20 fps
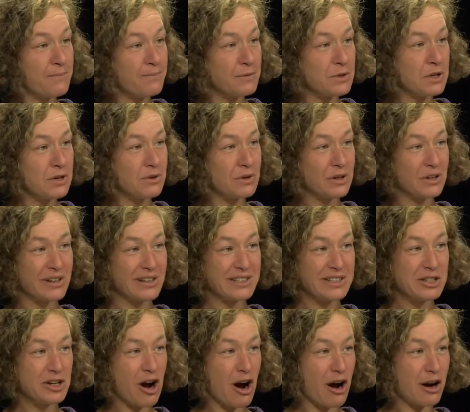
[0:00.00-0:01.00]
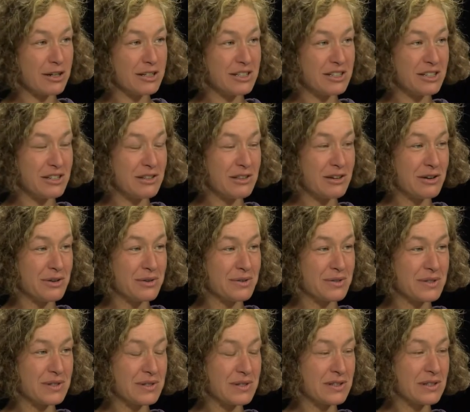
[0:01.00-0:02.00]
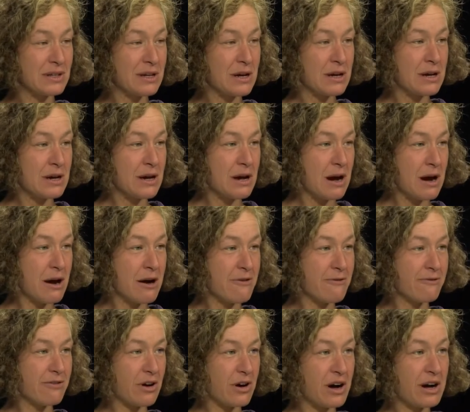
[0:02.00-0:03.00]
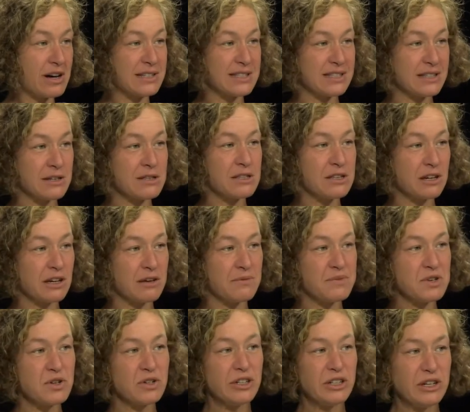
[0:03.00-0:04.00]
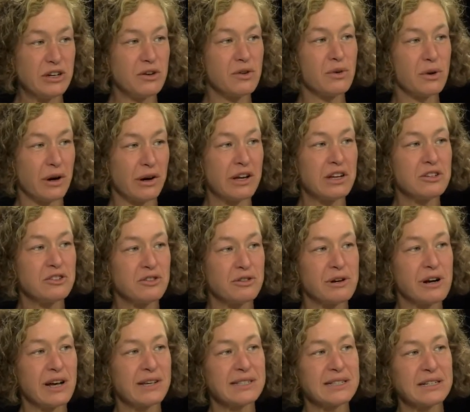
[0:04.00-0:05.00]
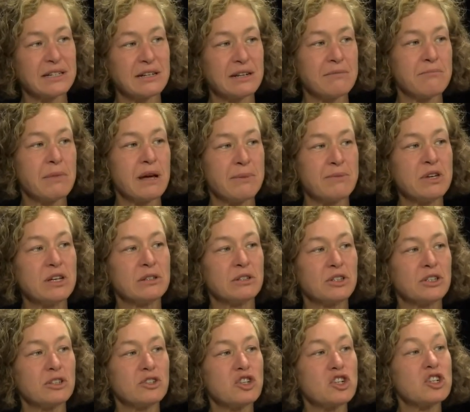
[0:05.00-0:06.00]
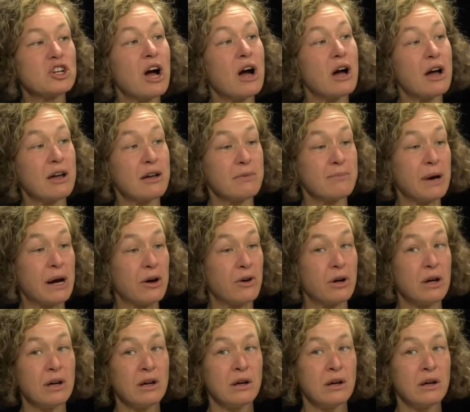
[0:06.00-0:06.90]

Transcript: you could talk to those of us in the community who are interested and maybe a little shy about